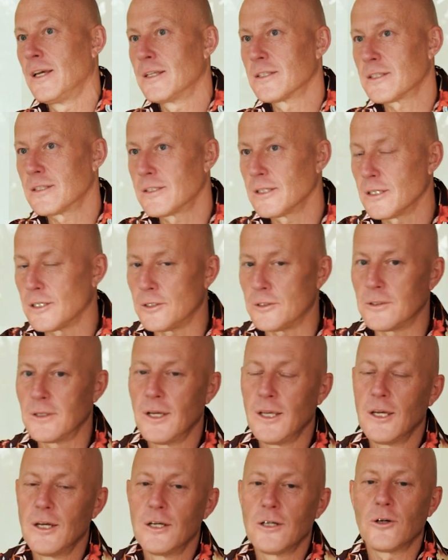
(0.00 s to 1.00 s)
to do
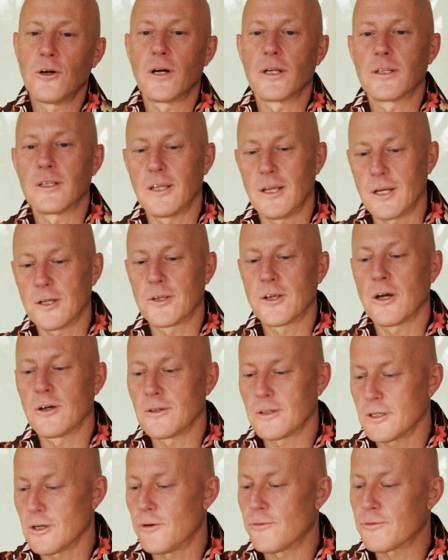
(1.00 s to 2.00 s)
or you know go
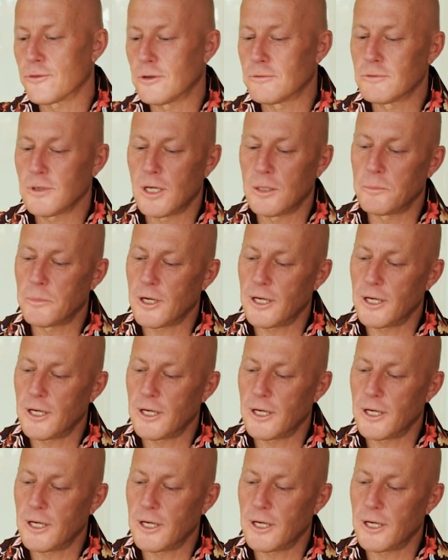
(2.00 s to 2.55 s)
go for a run.